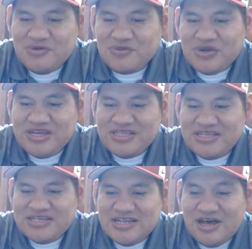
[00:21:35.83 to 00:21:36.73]

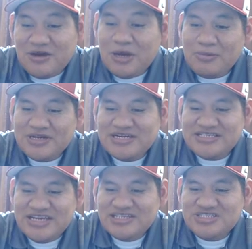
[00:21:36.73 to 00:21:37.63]
How about a
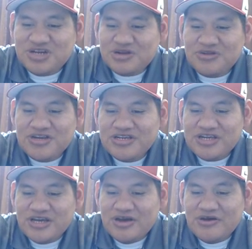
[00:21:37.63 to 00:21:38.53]
date journal? There
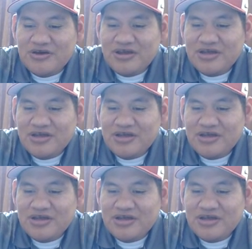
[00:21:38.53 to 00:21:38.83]
you go.